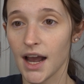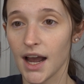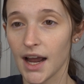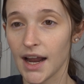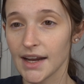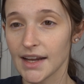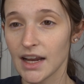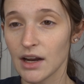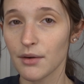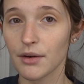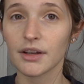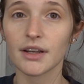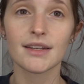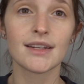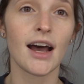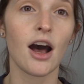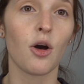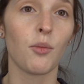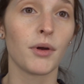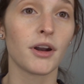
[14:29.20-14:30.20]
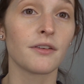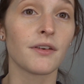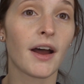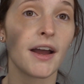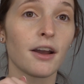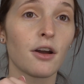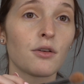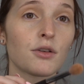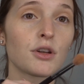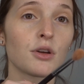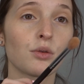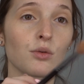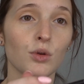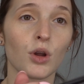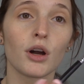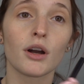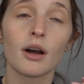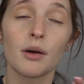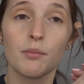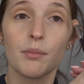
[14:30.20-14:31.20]
I can't really tell, but if I go to
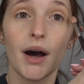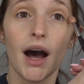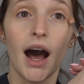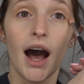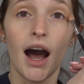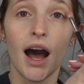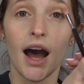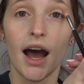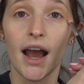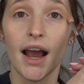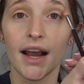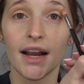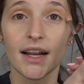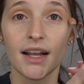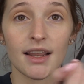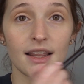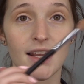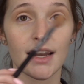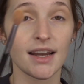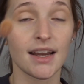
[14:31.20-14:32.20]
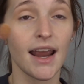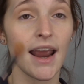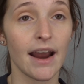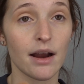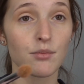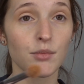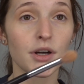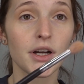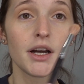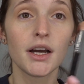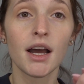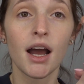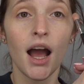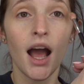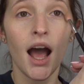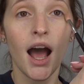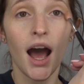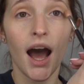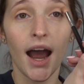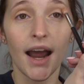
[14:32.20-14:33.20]
look behind the camera,
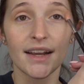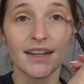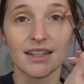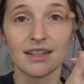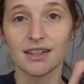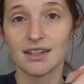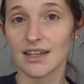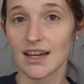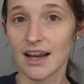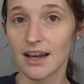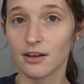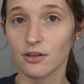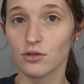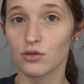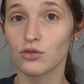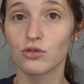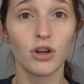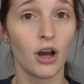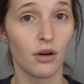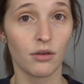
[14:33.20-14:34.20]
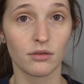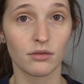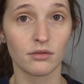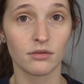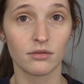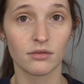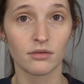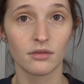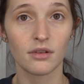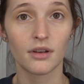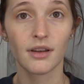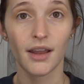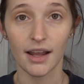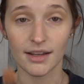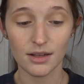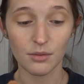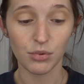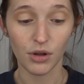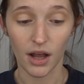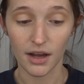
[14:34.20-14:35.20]
I can see it. So that's
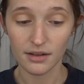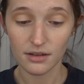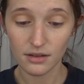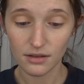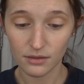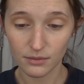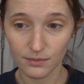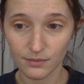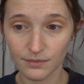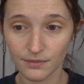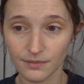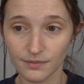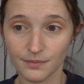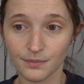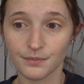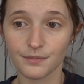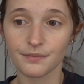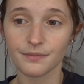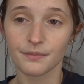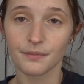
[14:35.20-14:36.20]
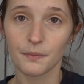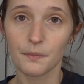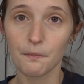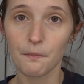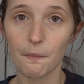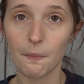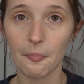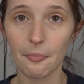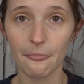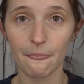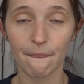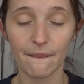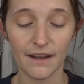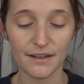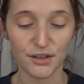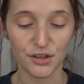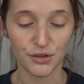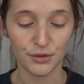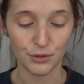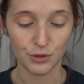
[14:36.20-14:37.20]
a plus.
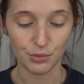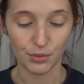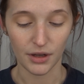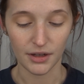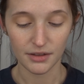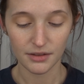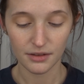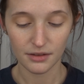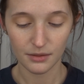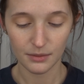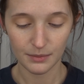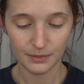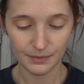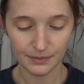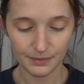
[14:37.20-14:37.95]
That's a huge plus.